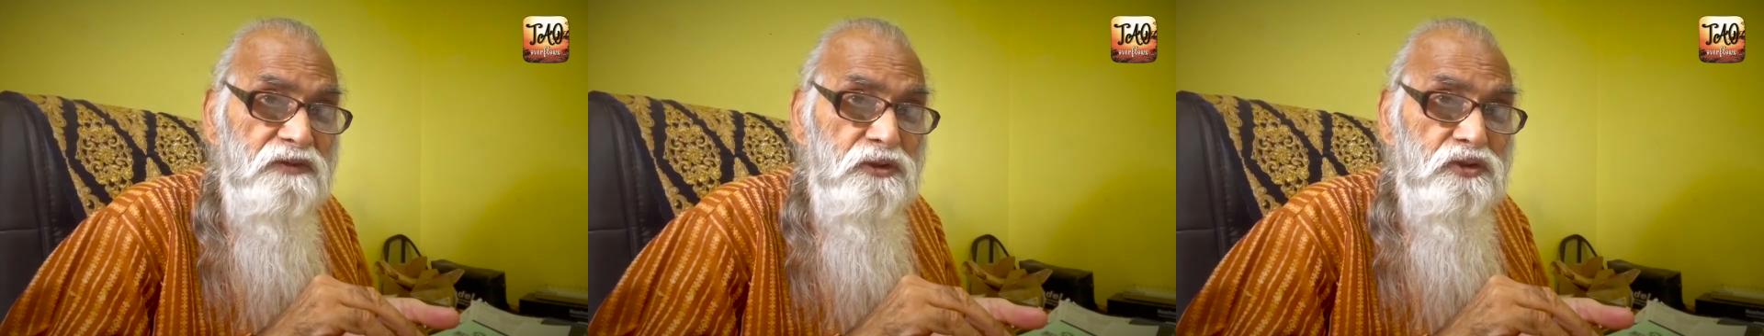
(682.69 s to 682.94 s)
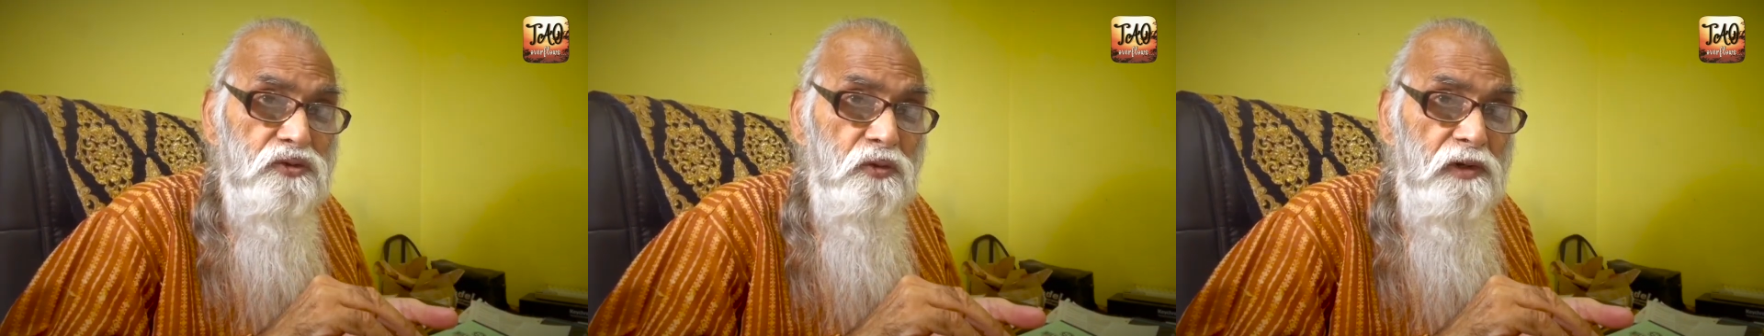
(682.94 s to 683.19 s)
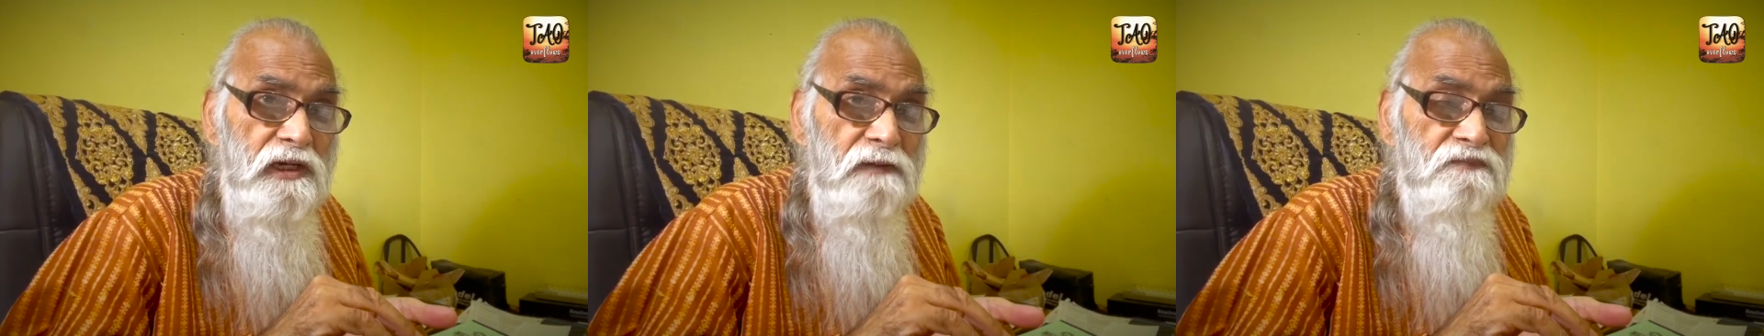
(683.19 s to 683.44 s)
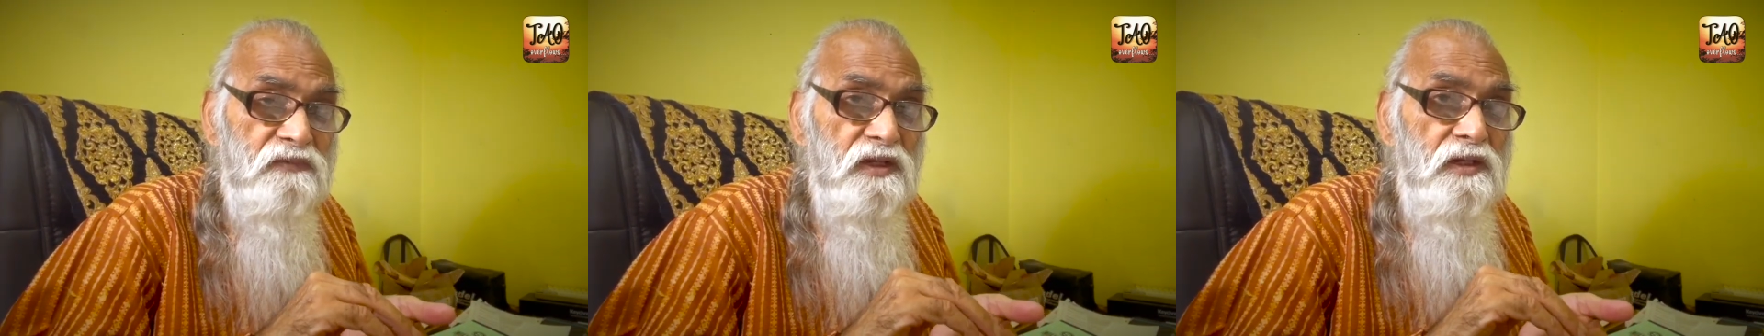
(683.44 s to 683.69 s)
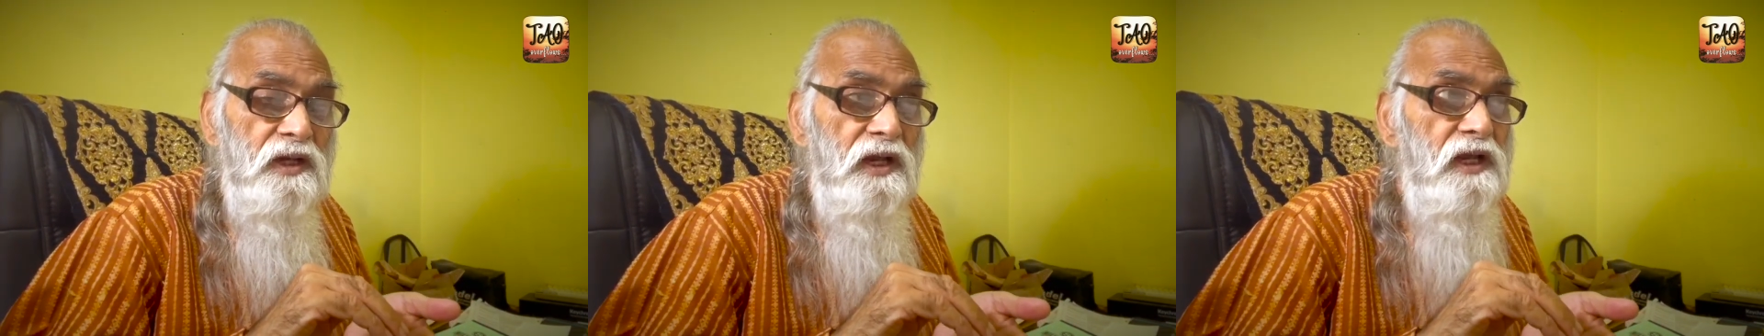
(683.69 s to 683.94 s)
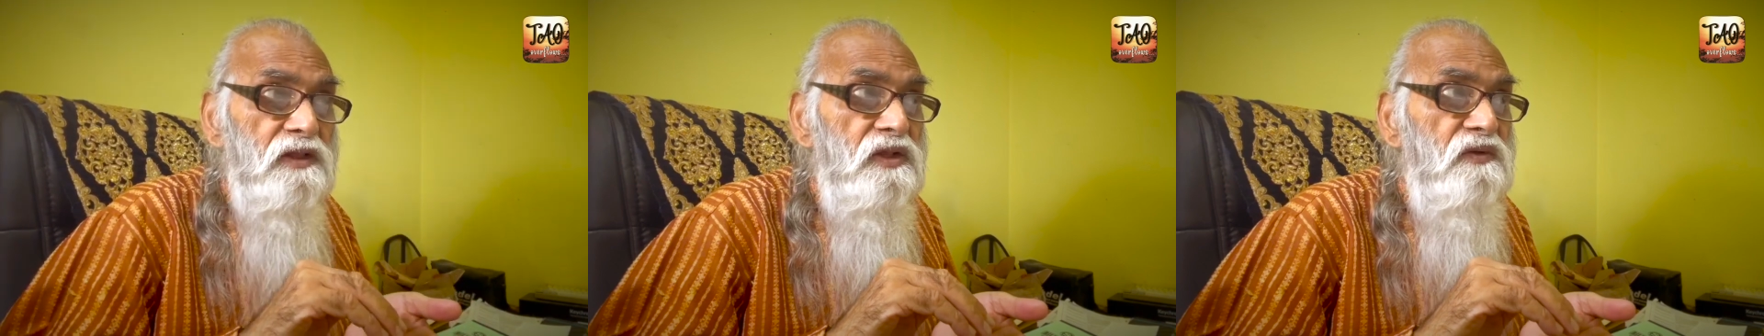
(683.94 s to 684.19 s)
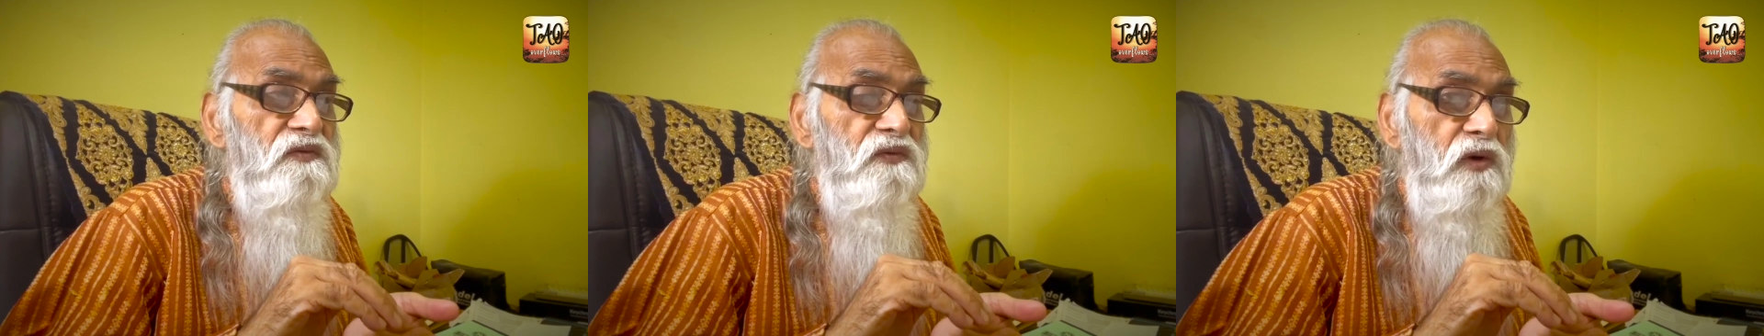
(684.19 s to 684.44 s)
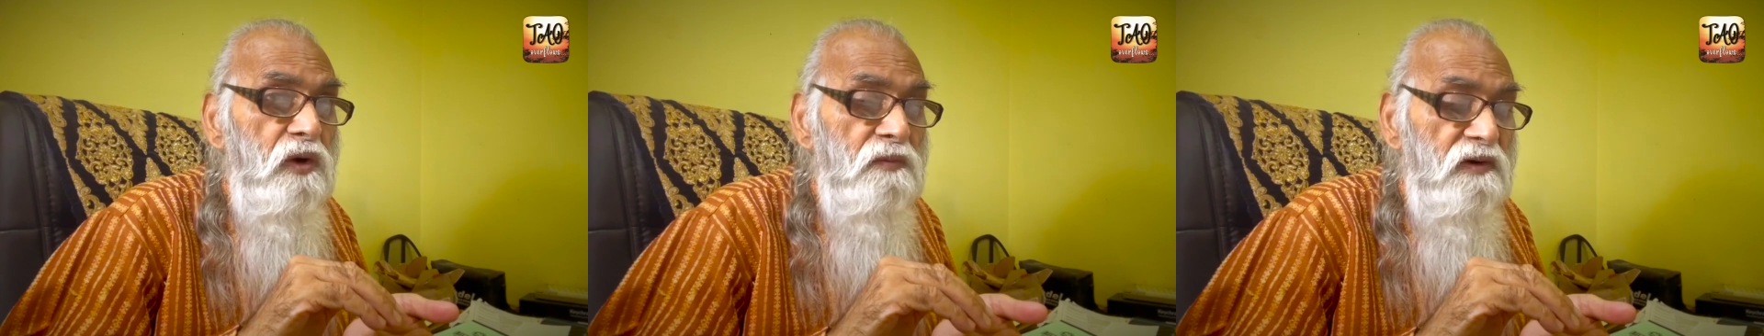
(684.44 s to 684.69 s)
the soil, in the
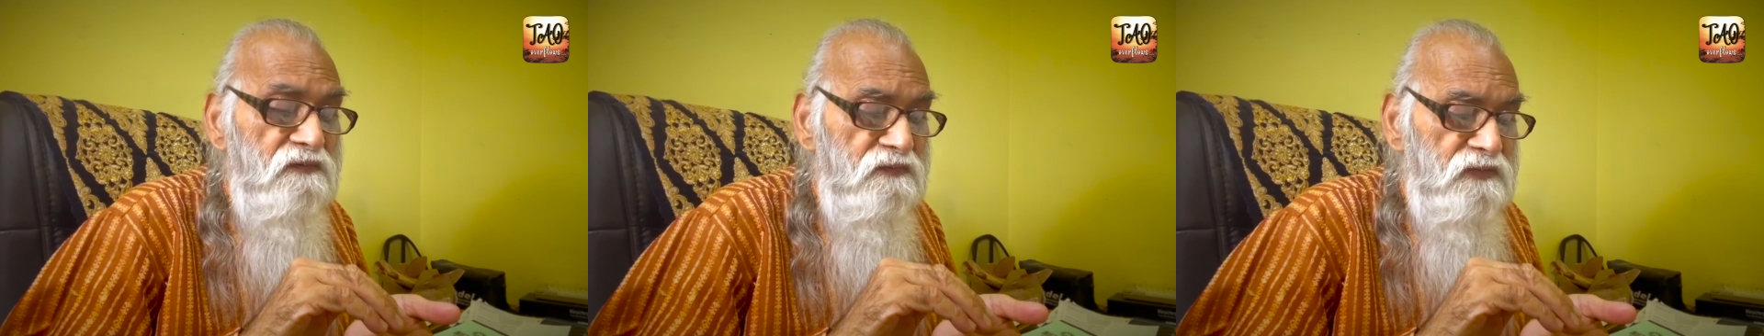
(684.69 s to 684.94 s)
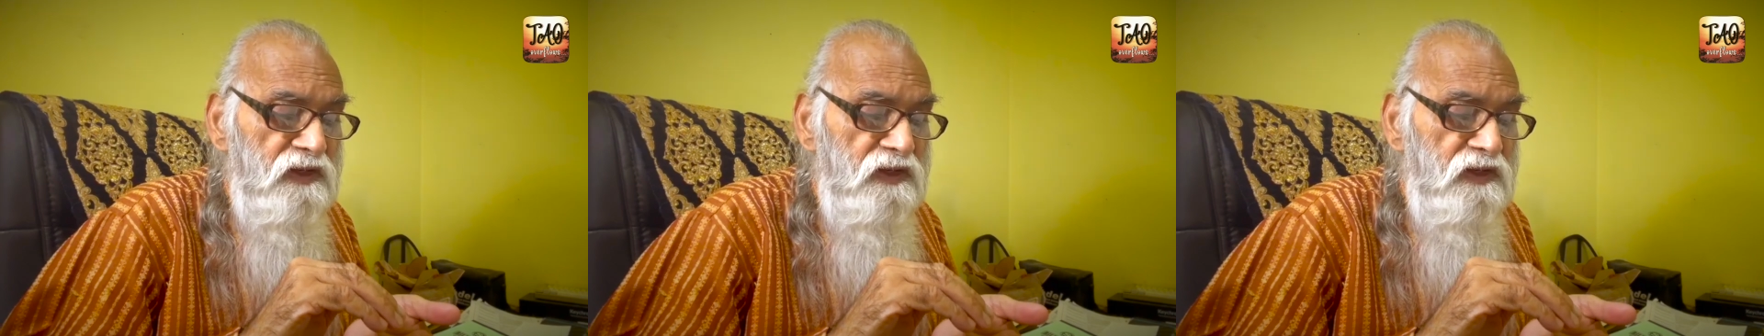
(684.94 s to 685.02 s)
form of